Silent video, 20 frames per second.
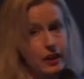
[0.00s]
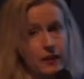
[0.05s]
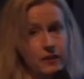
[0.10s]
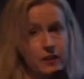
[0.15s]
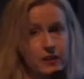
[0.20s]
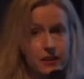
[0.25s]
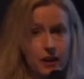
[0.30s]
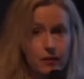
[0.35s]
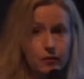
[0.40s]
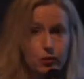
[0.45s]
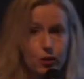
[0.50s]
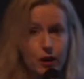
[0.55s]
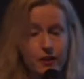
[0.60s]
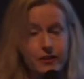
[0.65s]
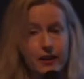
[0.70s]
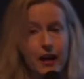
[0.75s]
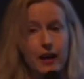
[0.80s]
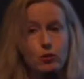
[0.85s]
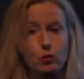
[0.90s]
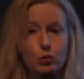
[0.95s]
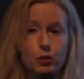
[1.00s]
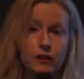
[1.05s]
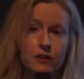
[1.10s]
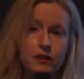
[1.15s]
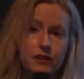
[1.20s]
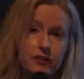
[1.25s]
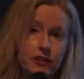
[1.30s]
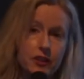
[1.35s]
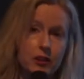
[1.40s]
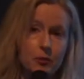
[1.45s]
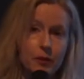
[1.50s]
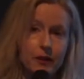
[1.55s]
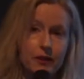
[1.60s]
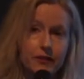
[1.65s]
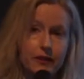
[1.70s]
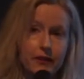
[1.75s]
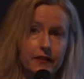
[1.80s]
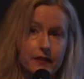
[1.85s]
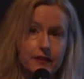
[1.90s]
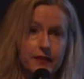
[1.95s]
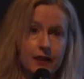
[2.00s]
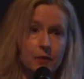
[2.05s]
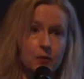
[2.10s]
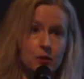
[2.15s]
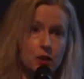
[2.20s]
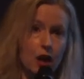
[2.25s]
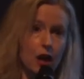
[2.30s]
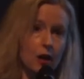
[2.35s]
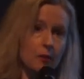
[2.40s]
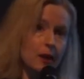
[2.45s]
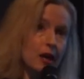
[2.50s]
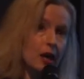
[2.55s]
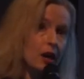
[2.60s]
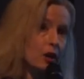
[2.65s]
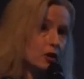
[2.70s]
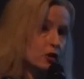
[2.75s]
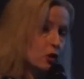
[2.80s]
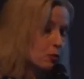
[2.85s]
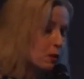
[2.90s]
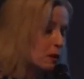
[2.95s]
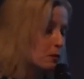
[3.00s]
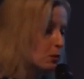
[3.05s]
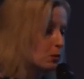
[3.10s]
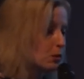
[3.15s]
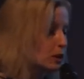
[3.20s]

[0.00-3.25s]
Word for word: and The Devil Rides Out were in the cinemas at the same time, so people